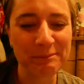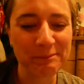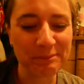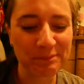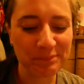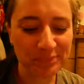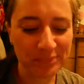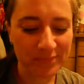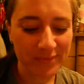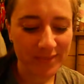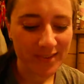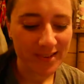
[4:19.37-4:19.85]

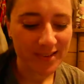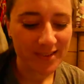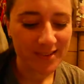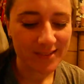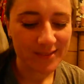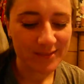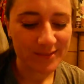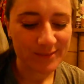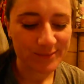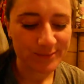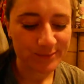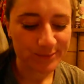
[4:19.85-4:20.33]

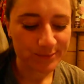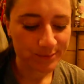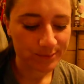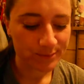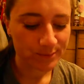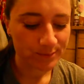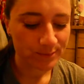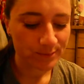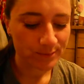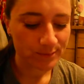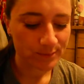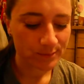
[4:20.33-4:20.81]

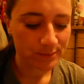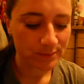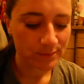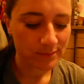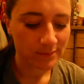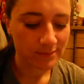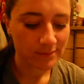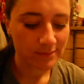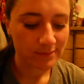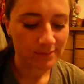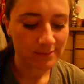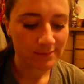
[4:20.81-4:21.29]

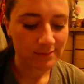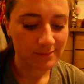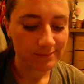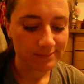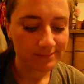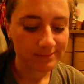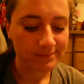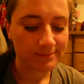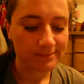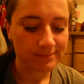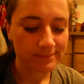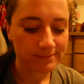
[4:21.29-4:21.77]

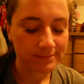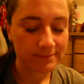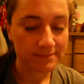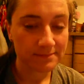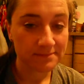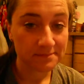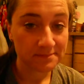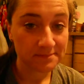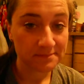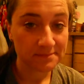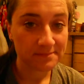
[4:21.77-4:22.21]
[no speech]